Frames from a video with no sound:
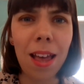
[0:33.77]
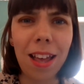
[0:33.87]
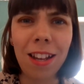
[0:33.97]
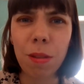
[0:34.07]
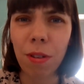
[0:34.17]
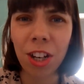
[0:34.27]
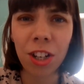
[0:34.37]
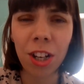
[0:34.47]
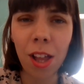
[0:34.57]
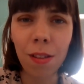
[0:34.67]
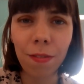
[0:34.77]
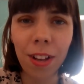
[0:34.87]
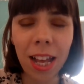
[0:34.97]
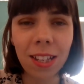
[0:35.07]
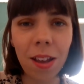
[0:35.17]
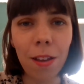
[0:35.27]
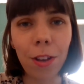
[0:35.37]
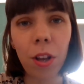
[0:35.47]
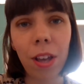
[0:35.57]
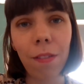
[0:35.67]
inspirational, hopefully. So if
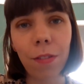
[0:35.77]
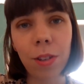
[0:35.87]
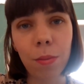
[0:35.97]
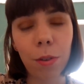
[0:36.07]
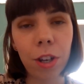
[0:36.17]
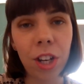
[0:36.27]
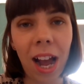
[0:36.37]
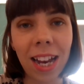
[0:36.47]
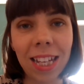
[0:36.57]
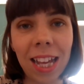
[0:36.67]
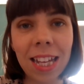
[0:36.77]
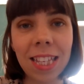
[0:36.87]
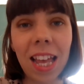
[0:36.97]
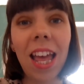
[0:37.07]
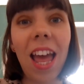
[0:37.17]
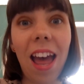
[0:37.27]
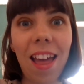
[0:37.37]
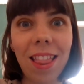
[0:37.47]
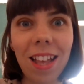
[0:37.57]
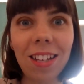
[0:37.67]
you're looking for some crochet ideas,
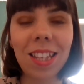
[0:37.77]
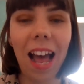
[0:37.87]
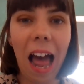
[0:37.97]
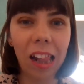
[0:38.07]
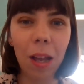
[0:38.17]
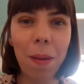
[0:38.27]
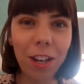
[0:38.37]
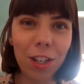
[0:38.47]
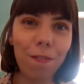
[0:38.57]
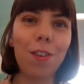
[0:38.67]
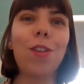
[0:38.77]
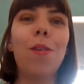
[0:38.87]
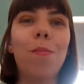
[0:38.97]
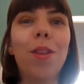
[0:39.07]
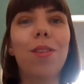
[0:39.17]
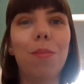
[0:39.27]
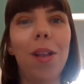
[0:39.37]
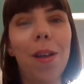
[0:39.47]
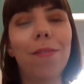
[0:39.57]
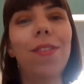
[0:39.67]
this amalgamation of the 2 months will
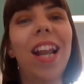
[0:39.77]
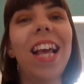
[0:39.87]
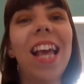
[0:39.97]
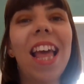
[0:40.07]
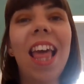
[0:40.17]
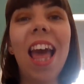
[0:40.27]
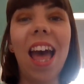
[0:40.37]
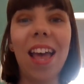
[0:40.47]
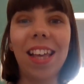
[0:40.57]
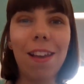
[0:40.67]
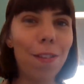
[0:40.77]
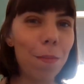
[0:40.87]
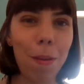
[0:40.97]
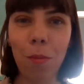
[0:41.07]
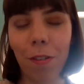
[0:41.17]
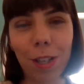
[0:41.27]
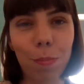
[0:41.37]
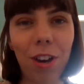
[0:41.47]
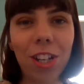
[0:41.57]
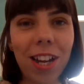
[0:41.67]
hopefully give you a bit more
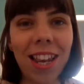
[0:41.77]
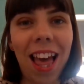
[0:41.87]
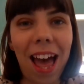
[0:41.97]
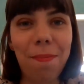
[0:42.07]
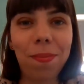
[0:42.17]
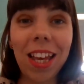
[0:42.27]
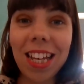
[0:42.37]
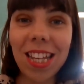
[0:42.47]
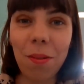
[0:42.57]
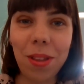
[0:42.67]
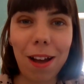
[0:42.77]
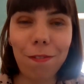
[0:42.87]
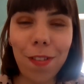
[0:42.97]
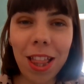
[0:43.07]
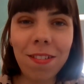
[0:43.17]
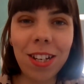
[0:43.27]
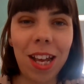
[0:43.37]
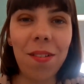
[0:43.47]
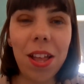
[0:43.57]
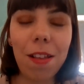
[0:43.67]
inspiration there. So without further
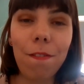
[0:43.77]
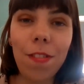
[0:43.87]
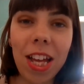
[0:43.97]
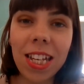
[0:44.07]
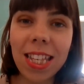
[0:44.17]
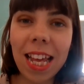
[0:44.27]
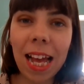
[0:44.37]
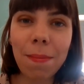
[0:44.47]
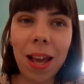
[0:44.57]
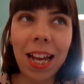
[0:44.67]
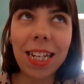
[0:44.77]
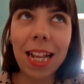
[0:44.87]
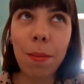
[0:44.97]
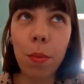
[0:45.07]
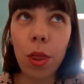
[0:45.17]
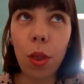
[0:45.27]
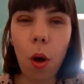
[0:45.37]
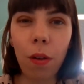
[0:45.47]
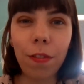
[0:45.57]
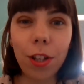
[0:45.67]
ado, the first thing I made in the month
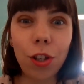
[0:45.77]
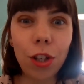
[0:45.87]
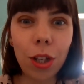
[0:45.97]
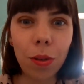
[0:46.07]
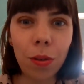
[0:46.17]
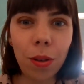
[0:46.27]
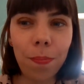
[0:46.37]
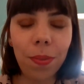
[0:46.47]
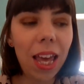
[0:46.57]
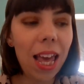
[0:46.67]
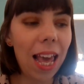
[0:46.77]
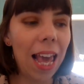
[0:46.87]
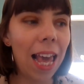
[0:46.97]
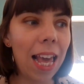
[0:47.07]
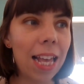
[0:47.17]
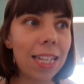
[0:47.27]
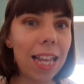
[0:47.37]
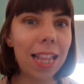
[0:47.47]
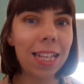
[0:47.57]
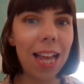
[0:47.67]
of June is
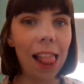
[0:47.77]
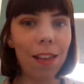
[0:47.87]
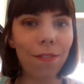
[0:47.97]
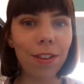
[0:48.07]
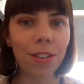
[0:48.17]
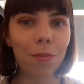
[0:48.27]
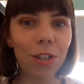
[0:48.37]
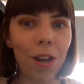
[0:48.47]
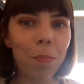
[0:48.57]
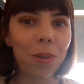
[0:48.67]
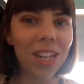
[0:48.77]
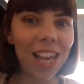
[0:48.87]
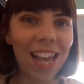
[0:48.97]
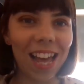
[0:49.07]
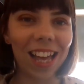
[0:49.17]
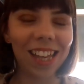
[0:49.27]
this elephant, which I'll put here